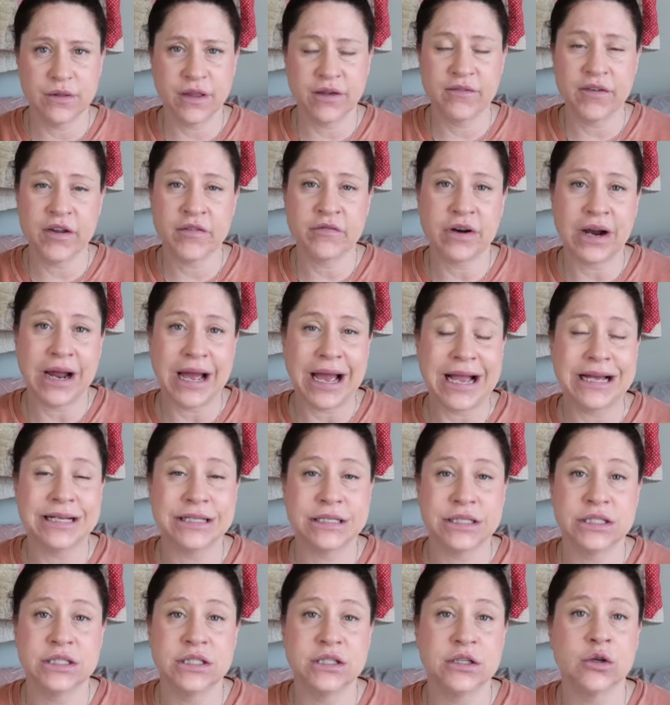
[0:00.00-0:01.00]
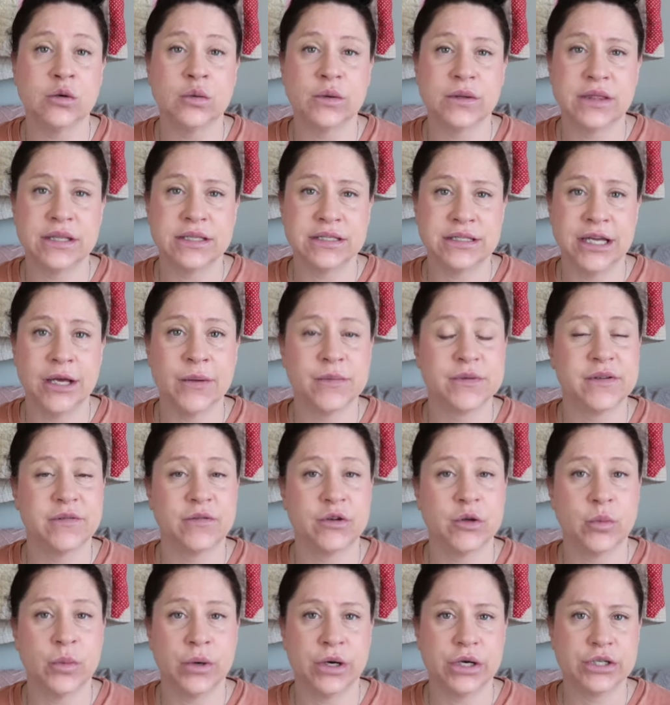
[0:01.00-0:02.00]
They've never had to deal with the depths of
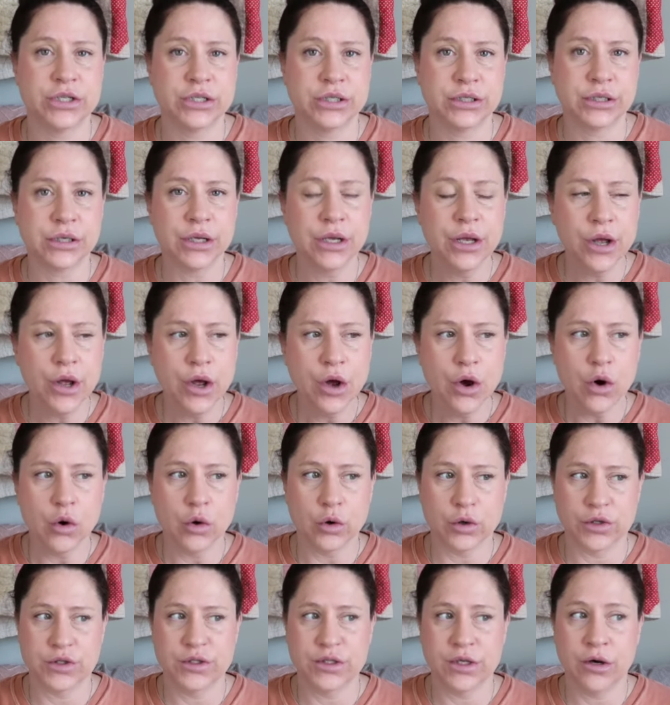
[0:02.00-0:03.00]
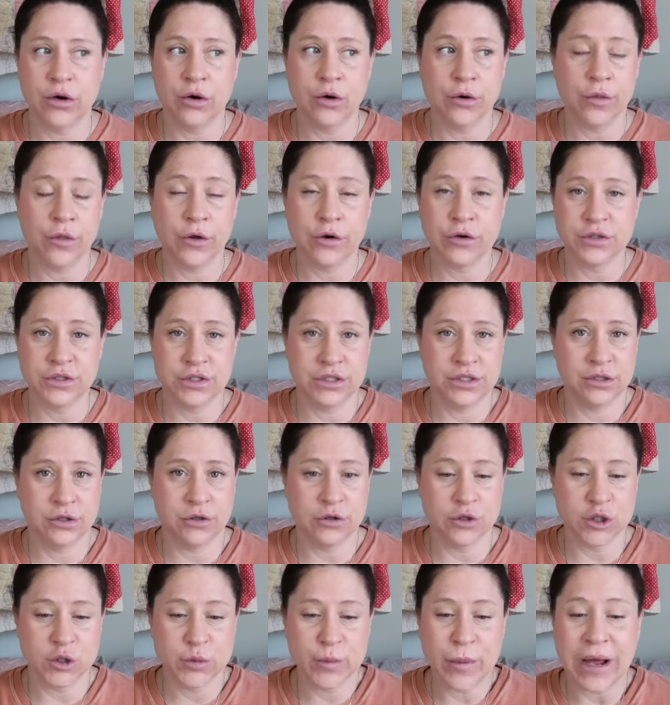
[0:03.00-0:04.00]
depression, or or their
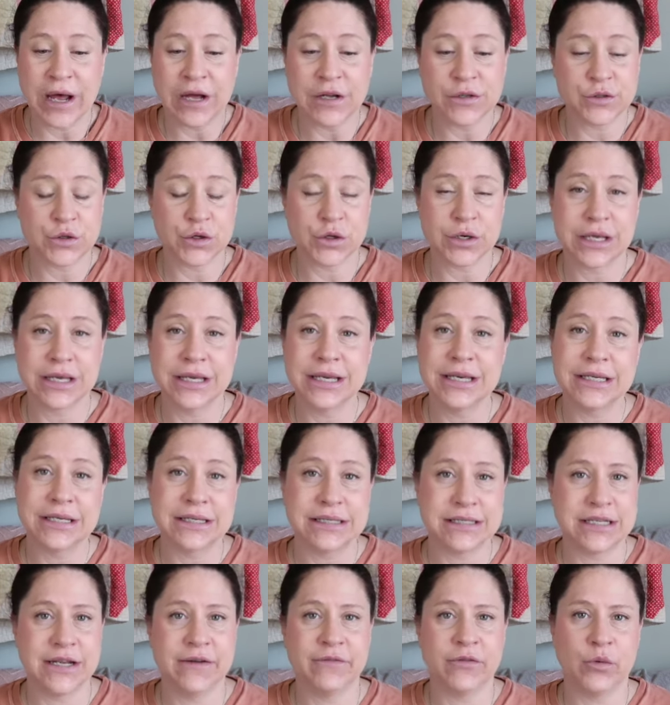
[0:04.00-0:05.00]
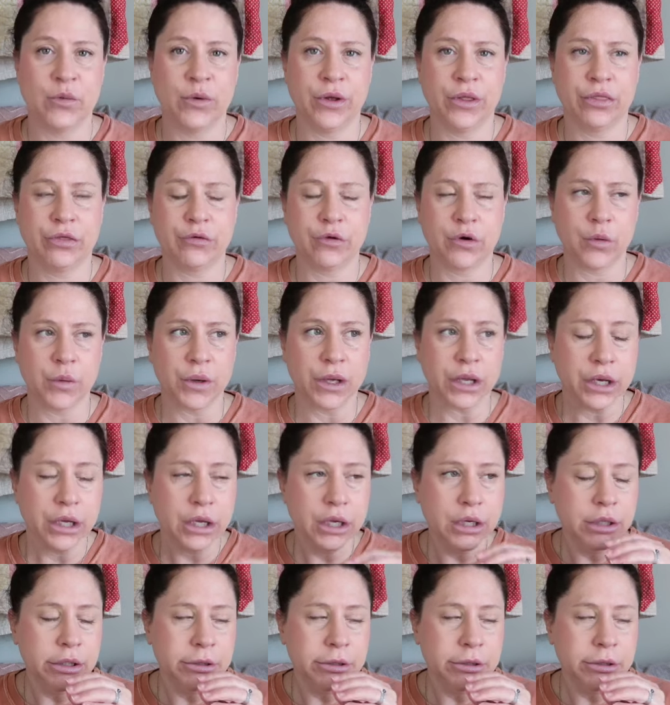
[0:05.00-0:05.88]
their spouse or kid has never went through it.